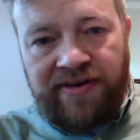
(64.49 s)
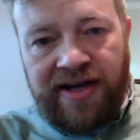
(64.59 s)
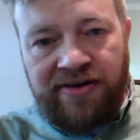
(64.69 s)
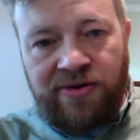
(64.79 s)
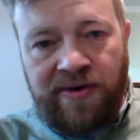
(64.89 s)
Now, I
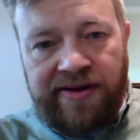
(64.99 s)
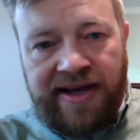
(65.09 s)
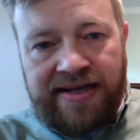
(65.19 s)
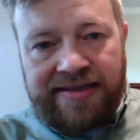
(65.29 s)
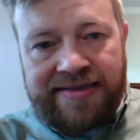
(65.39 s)
don't know where
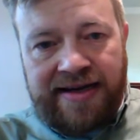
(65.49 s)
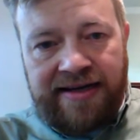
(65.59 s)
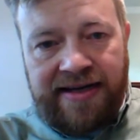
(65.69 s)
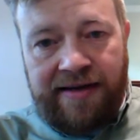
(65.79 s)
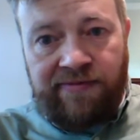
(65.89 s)
that
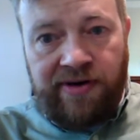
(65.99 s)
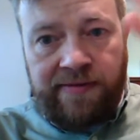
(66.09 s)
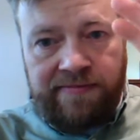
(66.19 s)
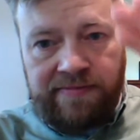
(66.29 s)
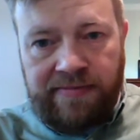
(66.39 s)
sign came
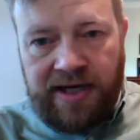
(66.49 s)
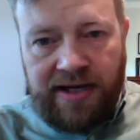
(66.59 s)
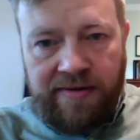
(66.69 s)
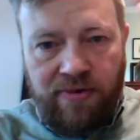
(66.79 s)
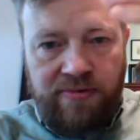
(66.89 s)
from.
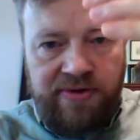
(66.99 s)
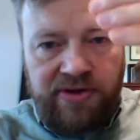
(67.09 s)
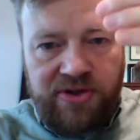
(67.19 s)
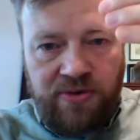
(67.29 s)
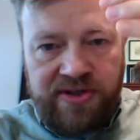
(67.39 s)

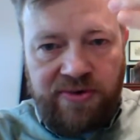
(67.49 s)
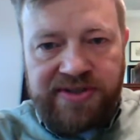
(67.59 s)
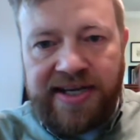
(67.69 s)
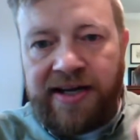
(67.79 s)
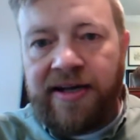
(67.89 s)
Stories won't
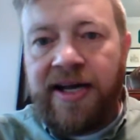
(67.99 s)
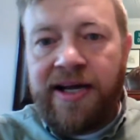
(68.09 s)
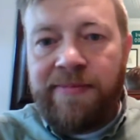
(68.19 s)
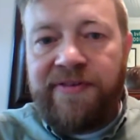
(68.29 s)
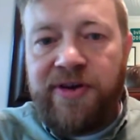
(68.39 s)
tell.
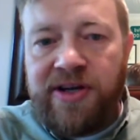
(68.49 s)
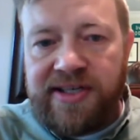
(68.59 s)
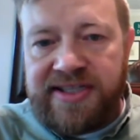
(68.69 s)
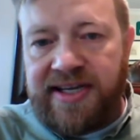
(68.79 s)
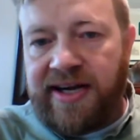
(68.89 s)
But if you
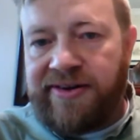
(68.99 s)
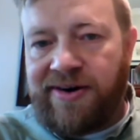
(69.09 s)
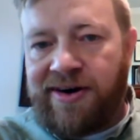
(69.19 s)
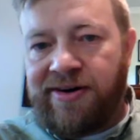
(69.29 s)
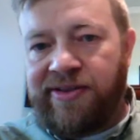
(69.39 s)
notice the other
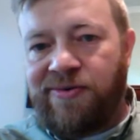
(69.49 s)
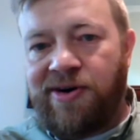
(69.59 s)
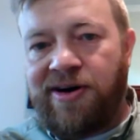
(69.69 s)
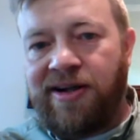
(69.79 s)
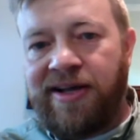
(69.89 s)
art on the
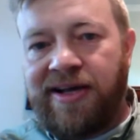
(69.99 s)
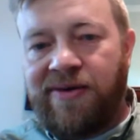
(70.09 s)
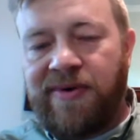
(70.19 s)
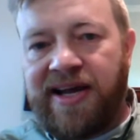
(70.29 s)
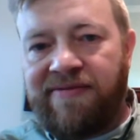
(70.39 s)
wall,
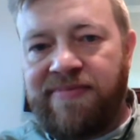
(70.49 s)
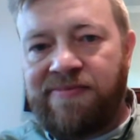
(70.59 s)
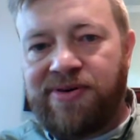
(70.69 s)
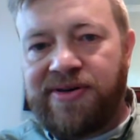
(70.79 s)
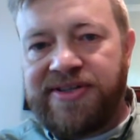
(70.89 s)
we have
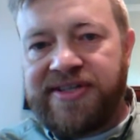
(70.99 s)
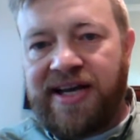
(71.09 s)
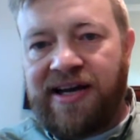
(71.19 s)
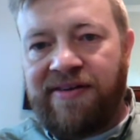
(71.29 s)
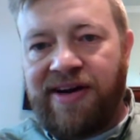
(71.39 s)
members
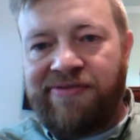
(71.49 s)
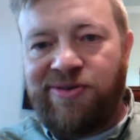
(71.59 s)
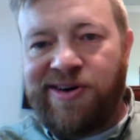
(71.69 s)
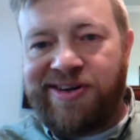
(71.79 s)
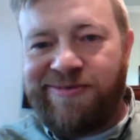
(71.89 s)
of the
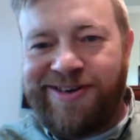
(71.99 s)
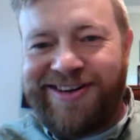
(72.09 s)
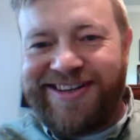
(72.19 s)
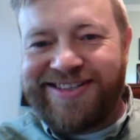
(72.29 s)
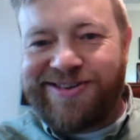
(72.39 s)
Well
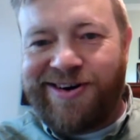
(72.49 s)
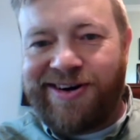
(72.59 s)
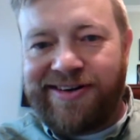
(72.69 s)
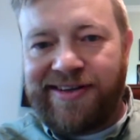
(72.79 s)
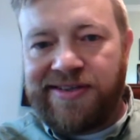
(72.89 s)
community's
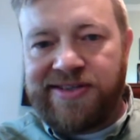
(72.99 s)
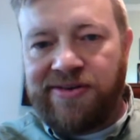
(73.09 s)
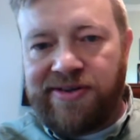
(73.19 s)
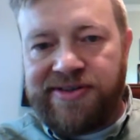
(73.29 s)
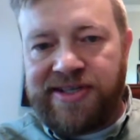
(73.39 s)
art. And so
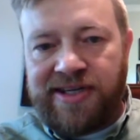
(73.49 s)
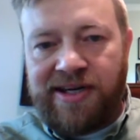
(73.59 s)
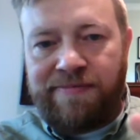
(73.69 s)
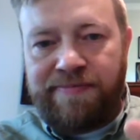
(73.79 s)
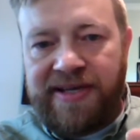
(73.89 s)
there's
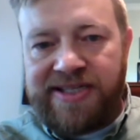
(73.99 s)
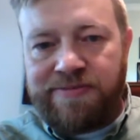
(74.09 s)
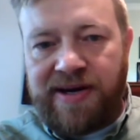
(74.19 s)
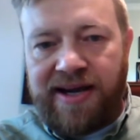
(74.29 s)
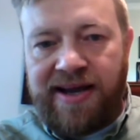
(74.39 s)
a piece
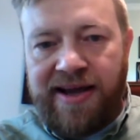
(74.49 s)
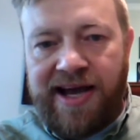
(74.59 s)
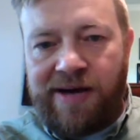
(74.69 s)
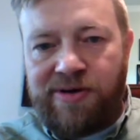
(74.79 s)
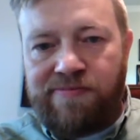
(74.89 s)
by
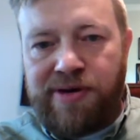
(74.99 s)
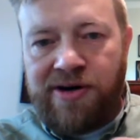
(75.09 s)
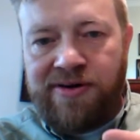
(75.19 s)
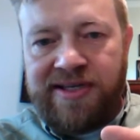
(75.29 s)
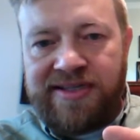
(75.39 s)
Halbert
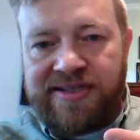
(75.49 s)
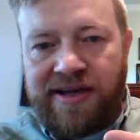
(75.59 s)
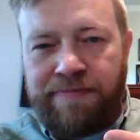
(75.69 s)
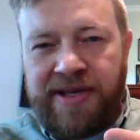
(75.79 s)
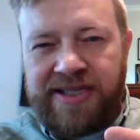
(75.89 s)
Bowens, a
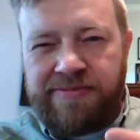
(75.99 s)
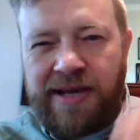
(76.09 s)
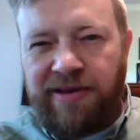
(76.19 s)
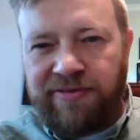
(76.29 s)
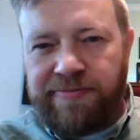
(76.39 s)
piece
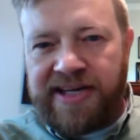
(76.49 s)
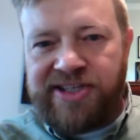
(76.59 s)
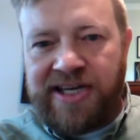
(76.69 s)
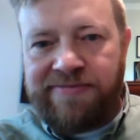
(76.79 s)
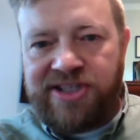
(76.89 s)
maybe by
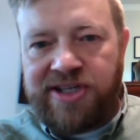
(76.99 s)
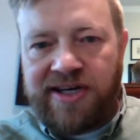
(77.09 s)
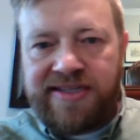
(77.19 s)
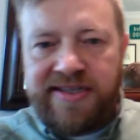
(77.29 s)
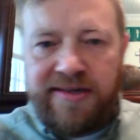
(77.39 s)
James
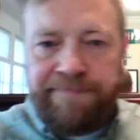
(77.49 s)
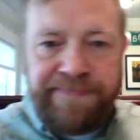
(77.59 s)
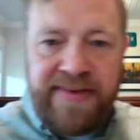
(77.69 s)
Johnson.